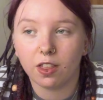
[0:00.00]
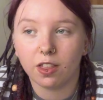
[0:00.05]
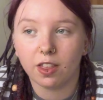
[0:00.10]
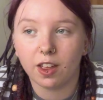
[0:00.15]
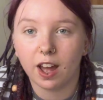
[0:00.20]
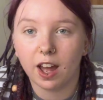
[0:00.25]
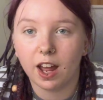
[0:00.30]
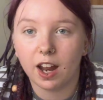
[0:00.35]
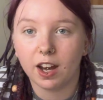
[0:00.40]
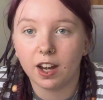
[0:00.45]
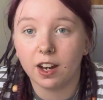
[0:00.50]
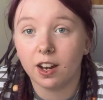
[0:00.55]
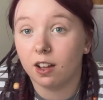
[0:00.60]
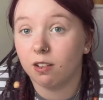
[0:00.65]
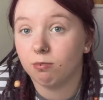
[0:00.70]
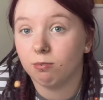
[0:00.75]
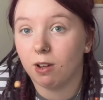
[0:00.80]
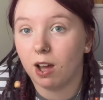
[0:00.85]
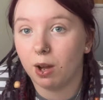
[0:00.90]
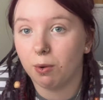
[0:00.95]
then
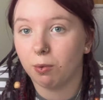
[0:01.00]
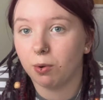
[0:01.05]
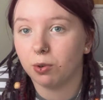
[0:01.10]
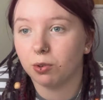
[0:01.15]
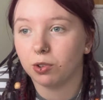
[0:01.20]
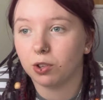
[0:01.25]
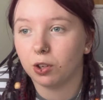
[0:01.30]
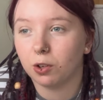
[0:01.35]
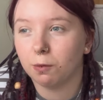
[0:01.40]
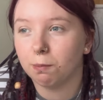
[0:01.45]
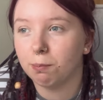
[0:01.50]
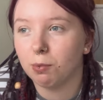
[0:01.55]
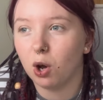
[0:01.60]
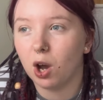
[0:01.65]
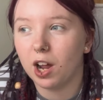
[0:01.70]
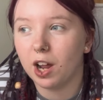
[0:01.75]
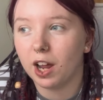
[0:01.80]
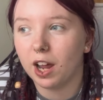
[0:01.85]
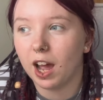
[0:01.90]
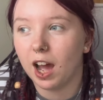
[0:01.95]
I will do, but
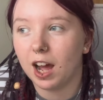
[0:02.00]
I